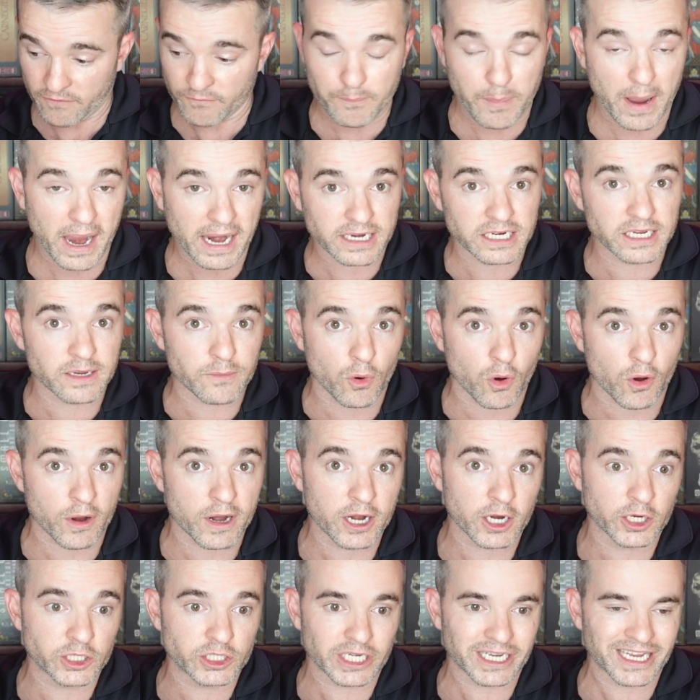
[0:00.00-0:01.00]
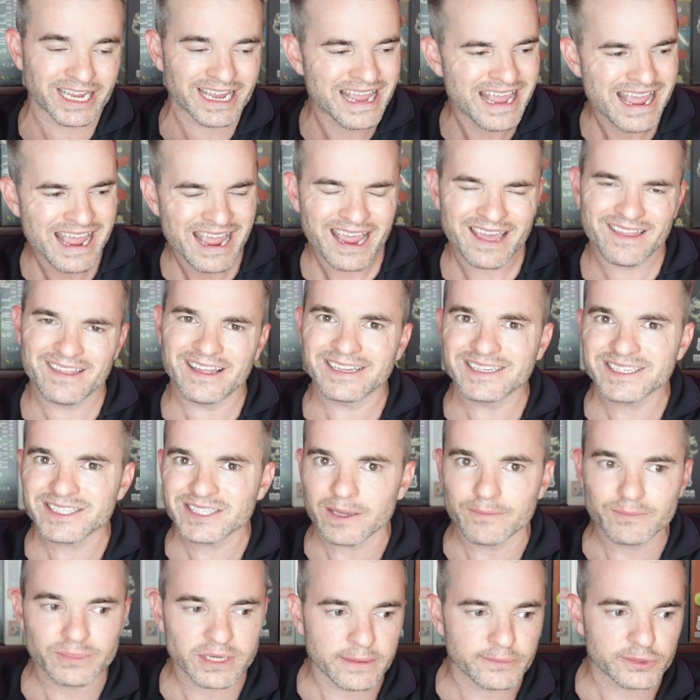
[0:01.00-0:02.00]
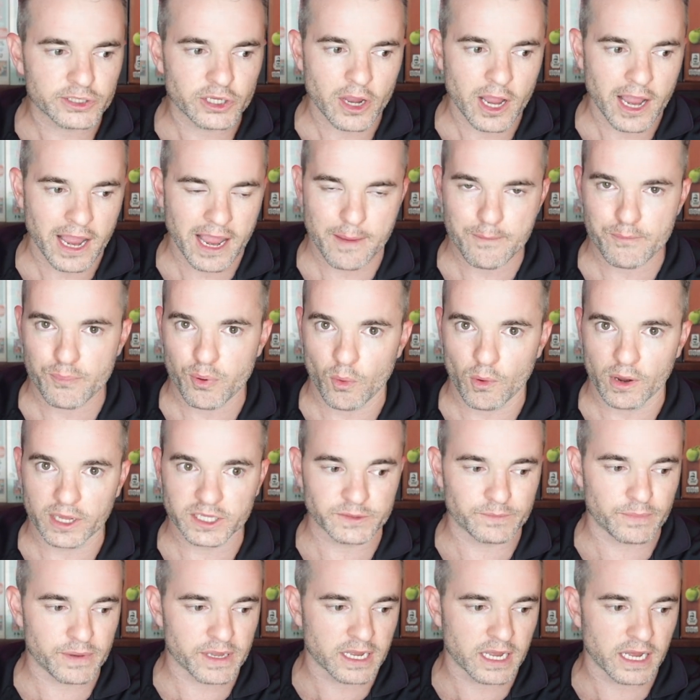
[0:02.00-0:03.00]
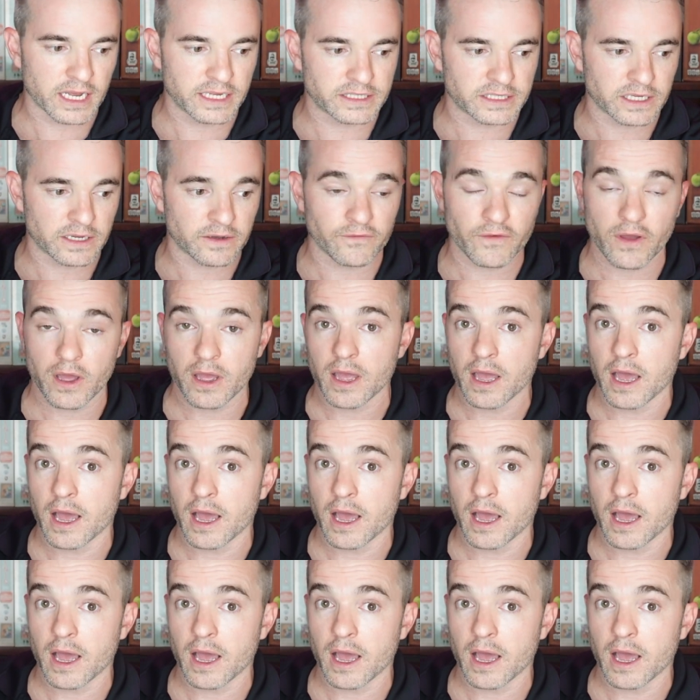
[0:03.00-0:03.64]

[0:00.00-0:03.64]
binding more energy, and then sometimes you can get points because of